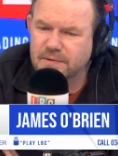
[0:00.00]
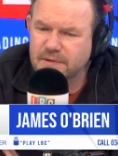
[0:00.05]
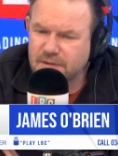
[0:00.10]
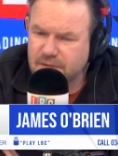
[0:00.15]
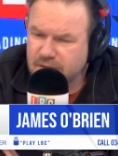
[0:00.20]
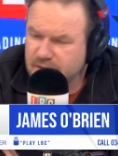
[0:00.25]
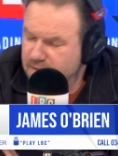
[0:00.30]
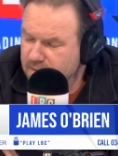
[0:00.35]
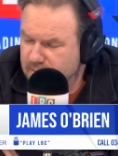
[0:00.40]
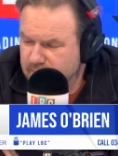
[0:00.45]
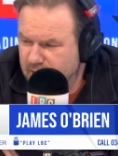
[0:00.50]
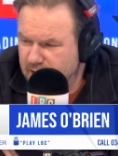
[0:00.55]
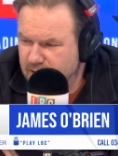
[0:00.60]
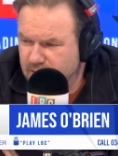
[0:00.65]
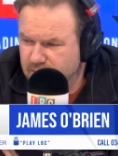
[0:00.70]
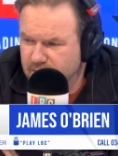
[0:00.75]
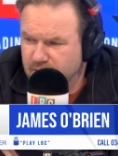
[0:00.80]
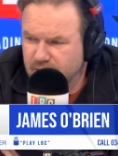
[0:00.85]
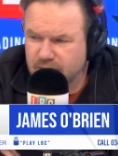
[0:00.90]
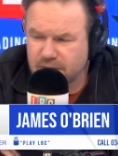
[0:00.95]
You, you may
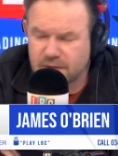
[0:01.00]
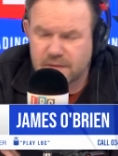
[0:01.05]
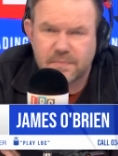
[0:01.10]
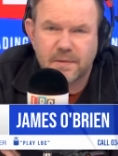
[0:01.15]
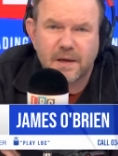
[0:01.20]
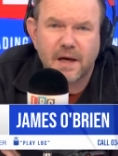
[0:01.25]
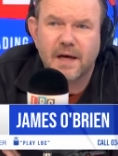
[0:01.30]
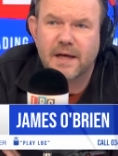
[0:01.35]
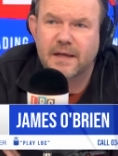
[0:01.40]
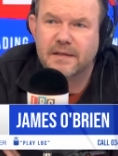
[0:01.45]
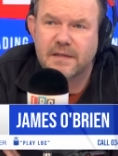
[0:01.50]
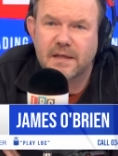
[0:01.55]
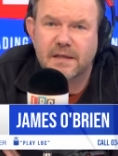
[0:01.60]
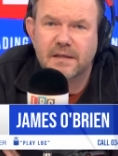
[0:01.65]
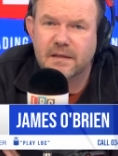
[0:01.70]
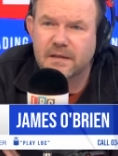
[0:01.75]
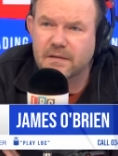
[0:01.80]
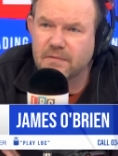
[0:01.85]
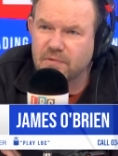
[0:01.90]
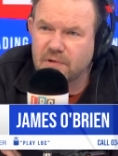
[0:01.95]
not know this, but I
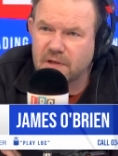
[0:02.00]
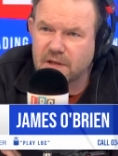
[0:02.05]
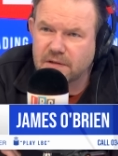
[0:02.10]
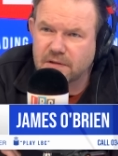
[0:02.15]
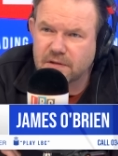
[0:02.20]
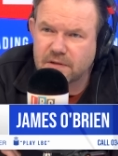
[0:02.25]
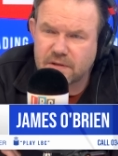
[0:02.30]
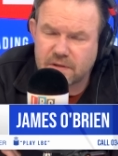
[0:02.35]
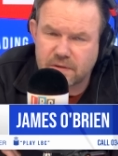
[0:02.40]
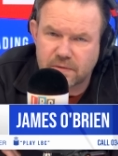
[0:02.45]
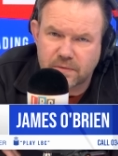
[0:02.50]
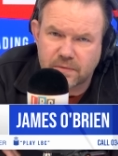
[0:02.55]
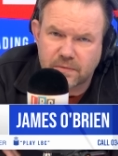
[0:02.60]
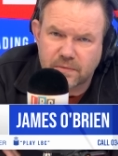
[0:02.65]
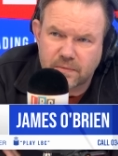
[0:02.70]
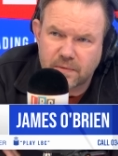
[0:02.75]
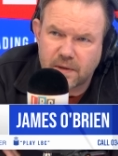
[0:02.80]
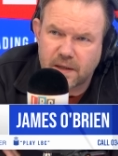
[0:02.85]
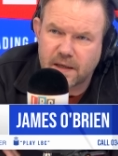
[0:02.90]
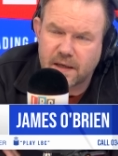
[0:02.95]
attended a religious school
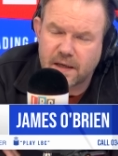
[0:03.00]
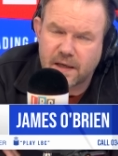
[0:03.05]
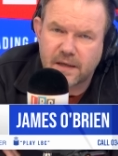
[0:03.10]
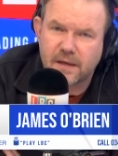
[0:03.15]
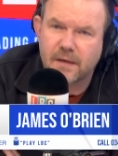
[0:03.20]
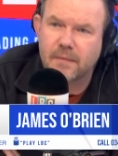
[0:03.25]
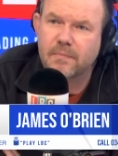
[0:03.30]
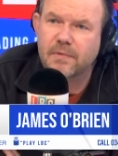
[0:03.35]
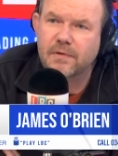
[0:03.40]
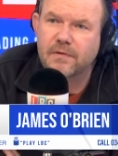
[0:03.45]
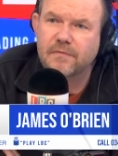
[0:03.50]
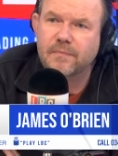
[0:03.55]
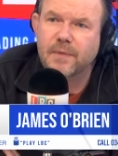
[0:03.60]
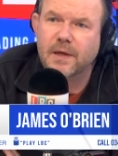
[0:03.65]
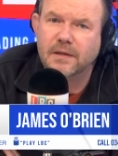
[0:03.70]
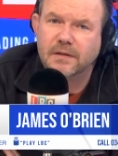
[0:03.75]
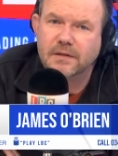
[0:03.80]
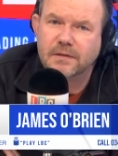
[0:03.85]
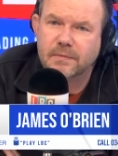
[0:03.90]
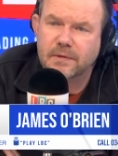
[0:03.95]
where a number of
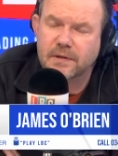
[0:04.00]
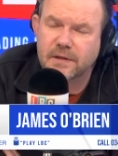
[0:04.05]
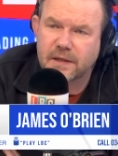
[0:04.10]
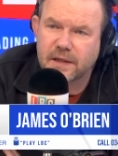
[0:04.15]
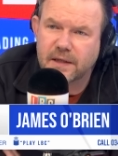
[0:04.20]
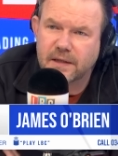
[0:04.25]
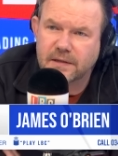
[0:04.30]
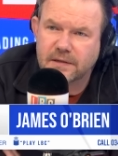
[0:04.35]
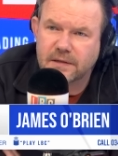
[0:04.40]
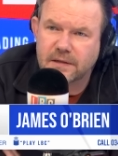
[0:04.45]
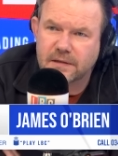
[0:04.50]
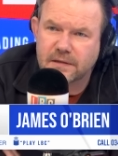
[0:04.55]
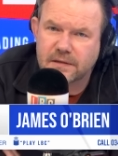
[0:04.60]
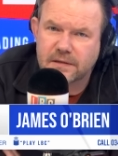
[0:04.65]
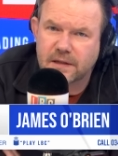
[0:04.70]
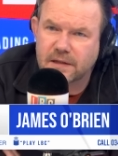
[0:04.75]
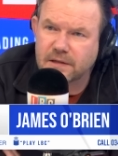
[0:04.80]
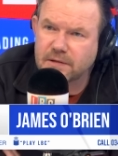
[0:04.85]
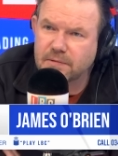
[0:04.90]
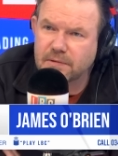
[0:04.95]
monks were engaged in the
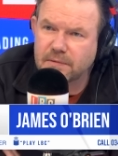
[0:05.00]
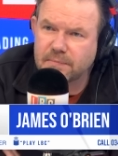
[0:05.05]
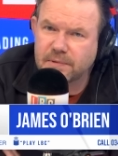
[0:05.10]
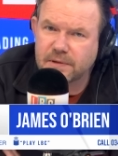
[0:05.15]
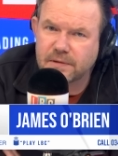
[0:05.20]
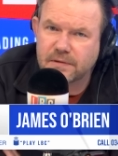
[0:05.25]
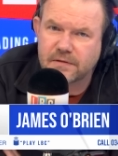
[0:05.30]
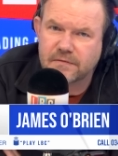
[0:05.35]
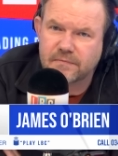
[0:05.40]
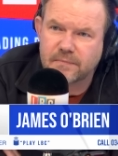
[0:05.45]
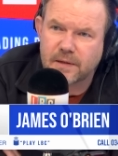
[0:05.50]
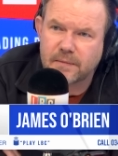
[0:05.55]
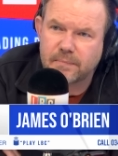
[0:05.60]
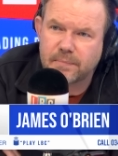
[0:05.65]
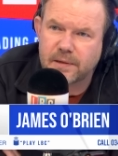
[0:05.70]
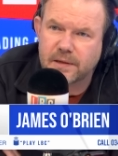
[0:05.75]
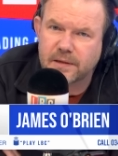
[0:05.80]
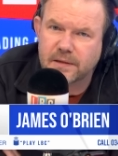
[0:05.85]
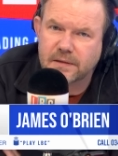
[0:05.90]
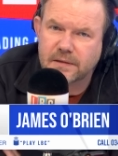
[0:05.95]
sexual abuse of my
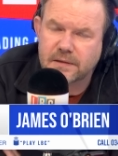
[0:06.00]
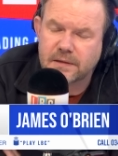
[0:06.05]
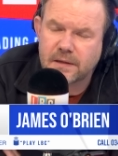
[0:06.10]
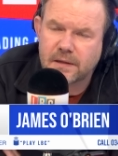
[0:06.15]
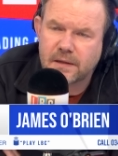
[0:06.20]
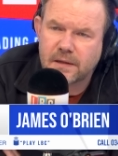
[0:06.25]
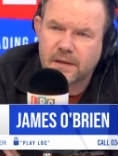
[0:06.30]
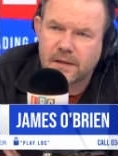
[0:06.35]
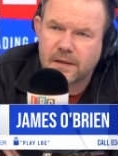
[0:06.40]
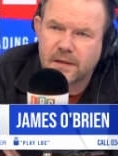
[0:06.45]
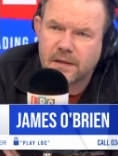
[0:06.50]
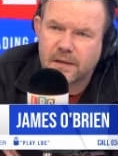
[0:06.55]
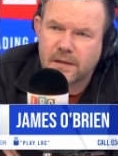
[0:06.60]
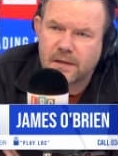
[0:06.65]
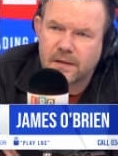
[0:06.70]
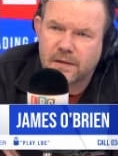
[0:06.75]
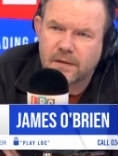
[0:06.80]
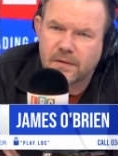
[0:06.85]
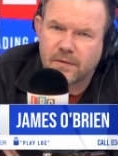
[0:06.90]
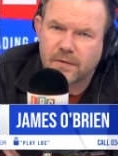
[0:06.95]
peers,
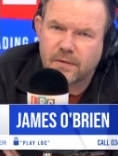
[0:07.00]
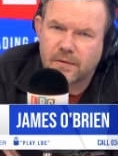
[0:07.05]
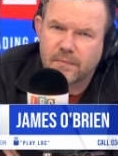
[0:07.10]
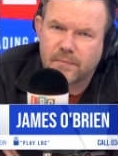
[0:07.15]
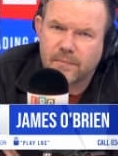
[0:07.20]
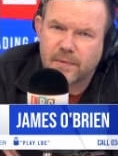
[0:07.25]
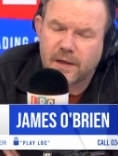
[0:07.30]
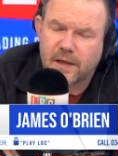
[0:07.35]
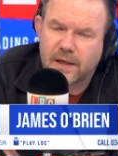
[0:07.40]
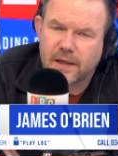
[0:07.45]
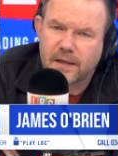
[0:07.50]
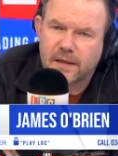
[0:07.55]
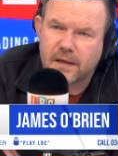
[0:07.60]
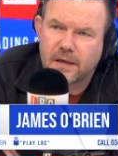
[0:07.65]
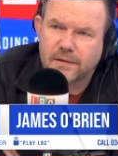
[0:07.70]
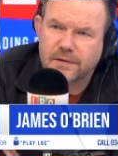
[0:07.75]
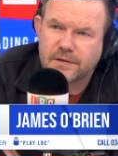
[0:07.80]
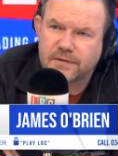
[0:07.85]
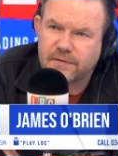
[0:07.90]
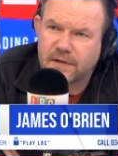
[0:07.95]
not my
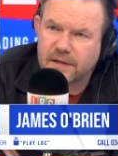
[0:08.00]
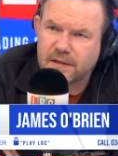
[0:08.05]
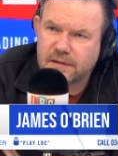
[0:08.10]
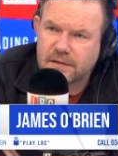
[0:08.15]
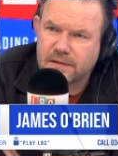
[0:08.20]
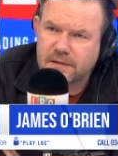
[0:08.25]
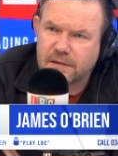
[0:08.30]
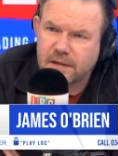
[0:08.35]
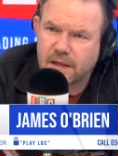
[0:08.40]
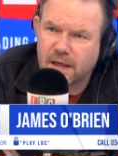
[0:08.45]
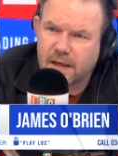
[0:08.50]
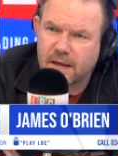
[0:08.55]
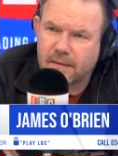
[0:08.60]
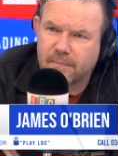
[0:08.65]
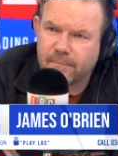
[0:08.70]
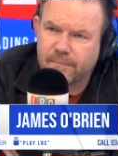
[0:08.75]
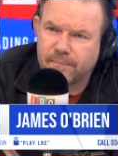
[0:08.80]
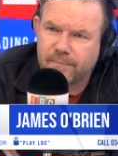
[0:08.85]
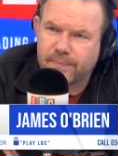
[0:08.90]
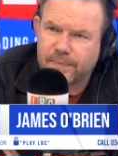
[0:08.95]
close friends,
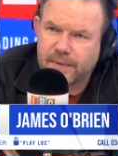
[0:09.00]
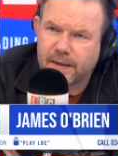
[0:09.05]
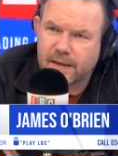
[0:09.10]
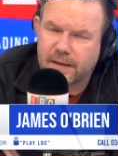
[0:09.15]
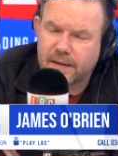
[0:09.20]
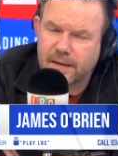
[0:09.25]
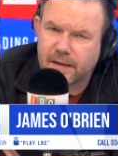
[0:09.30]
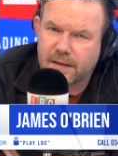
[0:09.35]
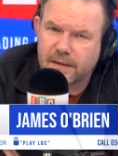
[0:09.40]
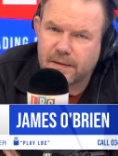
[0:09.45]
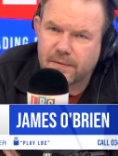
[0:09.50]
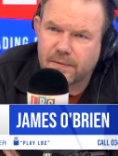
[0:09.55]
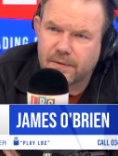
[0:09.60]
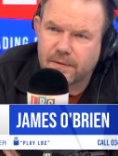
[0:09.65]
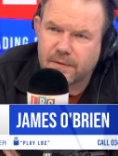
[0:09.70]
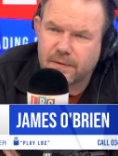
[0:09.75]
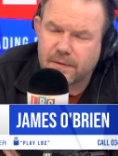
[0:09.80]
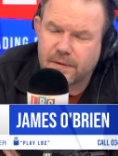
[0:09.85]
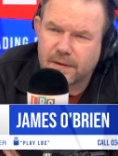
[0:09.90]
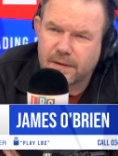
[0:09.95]
um, and and not
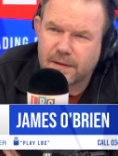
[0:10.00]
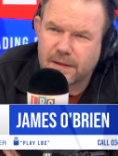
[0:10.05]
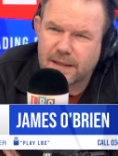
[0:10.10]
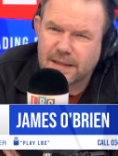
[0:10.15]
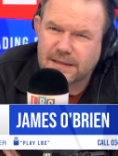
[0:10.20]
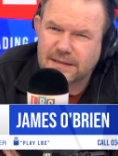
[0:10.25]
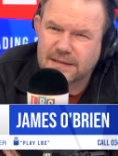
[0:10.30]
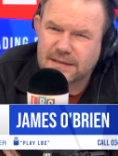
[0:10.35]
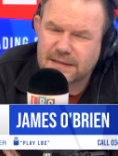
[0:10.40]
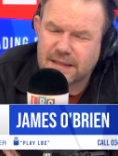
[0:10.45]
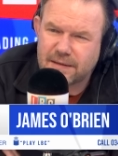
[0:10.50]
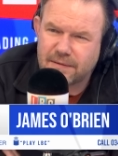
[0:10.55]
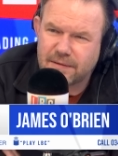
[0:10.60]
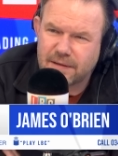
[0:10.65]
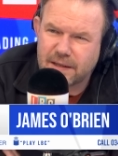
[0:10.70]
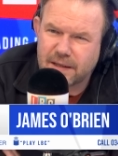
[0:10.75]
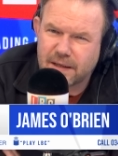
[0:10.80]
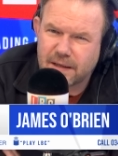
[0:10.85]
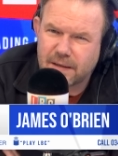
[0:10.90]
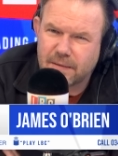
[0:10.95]

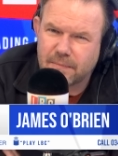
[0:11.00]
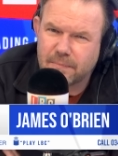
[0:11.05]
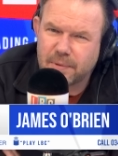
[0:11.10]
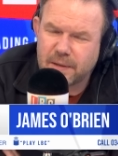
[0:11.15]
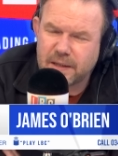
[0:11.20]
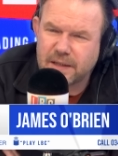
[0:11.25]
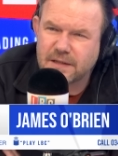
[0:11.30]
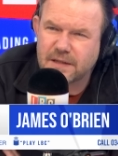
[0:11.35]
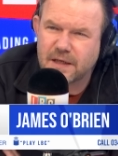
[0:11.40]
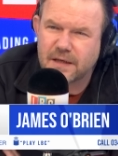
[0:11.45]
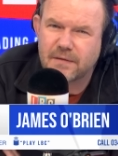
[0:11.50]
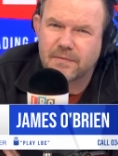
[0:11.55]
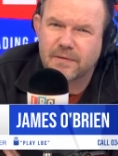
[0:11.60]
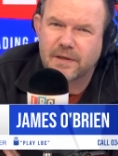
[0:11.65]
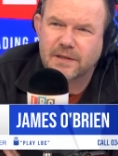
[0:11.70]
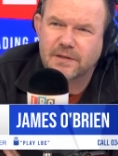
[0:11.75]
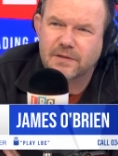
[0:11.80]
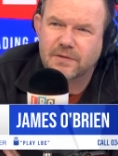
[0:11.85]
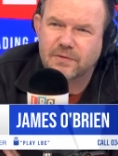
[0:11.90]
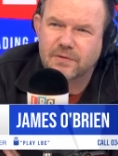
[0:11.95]
necessarily a complete
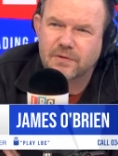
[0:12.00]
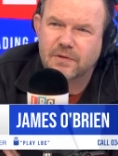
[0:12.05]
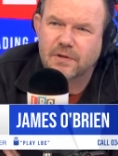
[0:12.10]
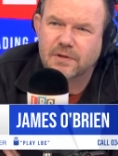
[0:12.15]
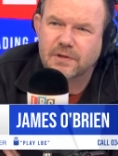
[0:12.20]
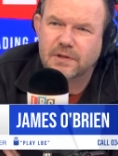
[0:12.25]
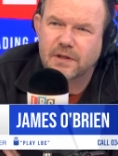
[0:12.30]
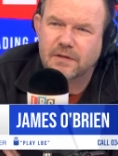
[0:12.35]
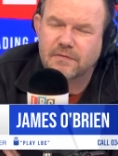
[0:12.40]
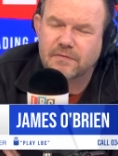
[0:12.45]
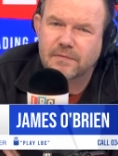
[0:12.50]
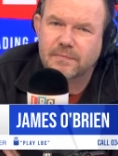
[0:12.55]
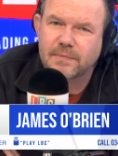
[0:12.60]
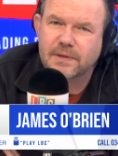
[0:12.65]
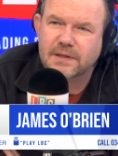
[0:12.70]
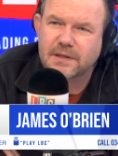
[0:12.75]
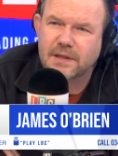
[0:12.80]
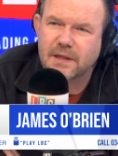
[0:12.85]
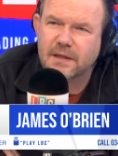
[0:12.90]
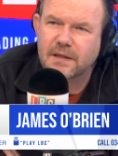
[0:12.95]
generational crossover,
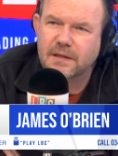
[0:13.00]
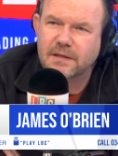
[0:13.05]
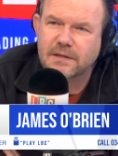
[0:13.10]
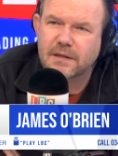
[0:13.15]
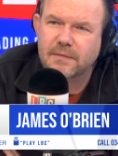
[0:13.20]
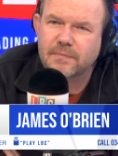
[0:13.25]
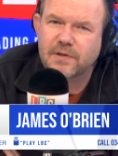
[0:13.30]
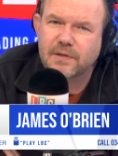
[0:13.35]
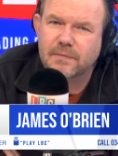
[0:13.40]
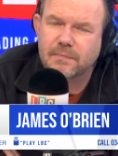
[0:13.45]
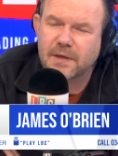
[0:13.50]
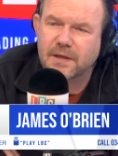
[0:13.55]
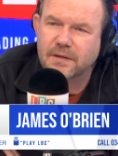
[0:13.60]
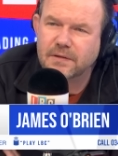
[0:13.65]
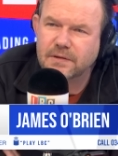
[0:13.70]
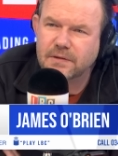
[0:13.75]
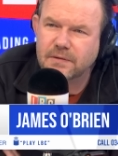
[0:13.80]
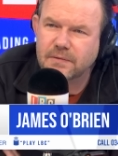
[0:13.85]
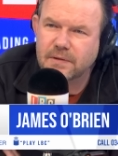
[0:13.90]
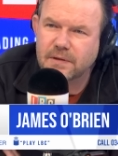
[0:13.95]
but certainly some of the
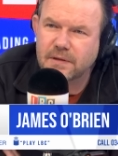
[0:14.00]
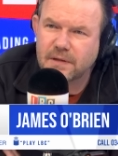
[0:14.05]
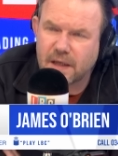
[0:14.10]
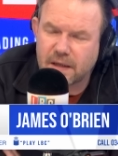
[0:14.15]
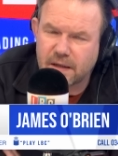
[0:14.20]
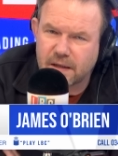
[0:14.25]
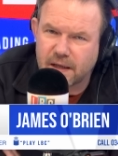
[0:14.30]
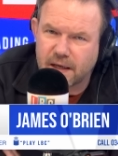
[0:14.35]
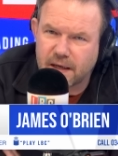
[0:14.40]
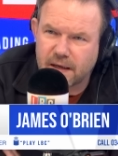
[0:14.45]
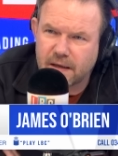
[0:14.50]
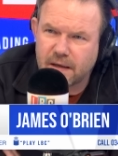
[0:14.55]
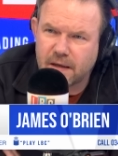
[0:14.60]
monks who had done that